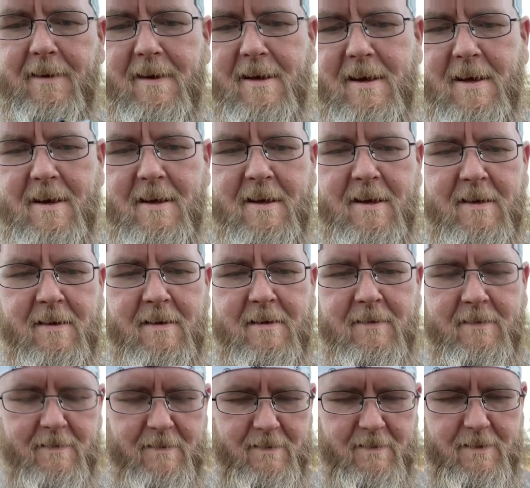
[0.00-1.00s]
And
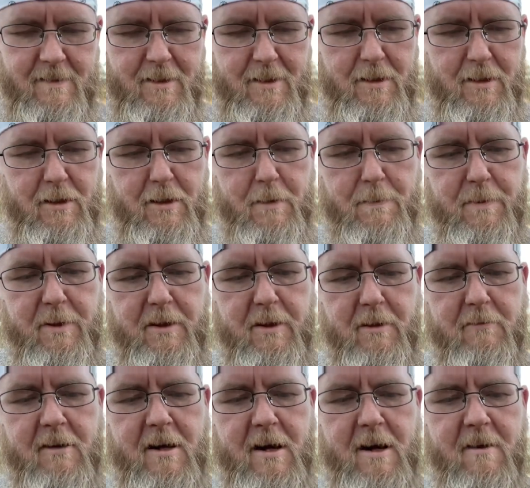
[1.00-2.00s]
then you put
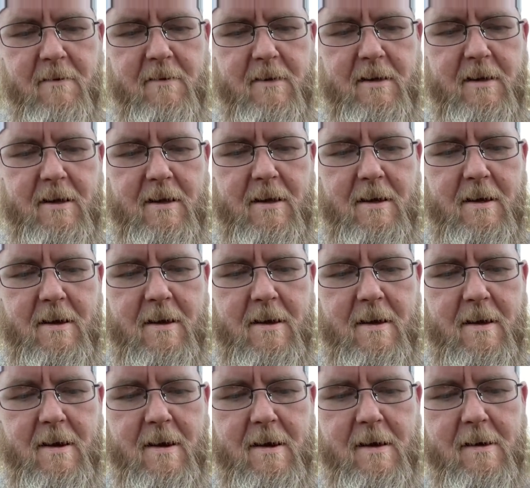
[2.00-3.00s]
the round in
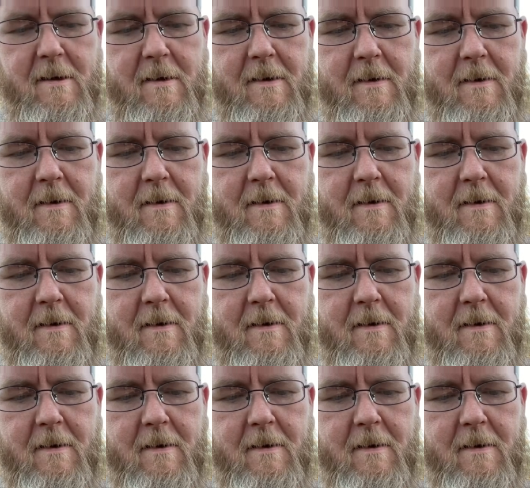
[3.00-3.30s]
there,